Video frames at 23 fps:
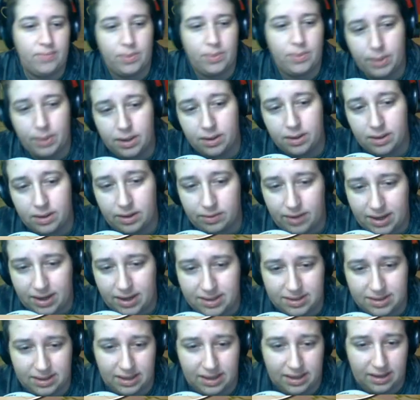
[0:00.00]
Apparently
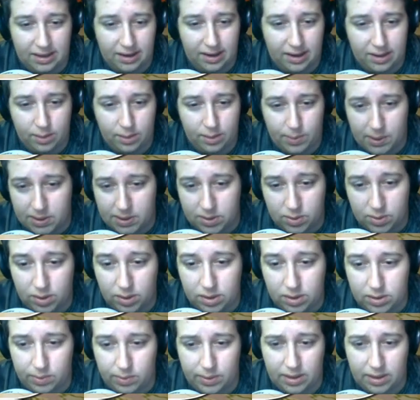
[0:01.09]
fascinated either by the
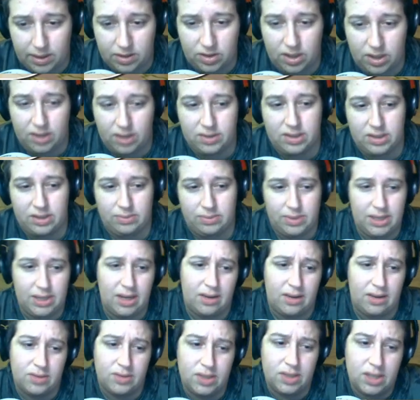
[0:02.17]
stories or with the shells
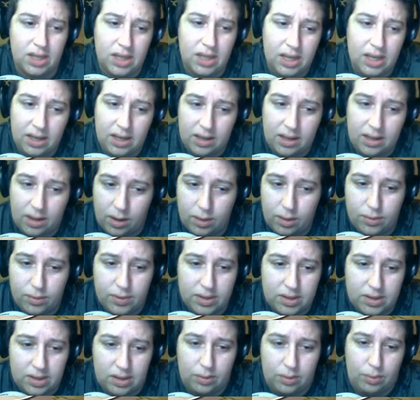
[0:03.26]
themselves, Cove
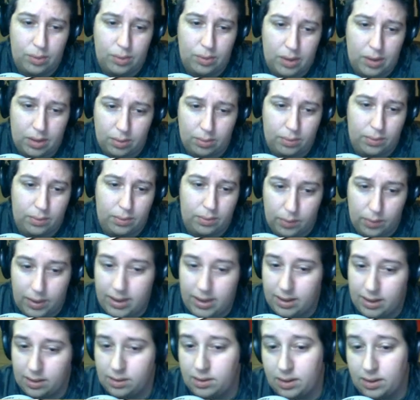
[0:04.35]
listened with
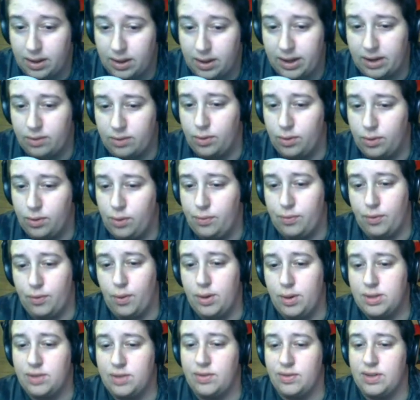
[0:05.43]
what looked like full
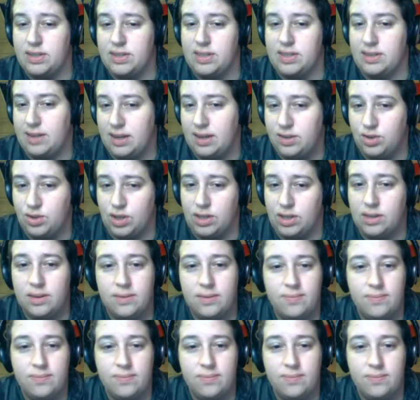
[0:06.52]
force of his attention.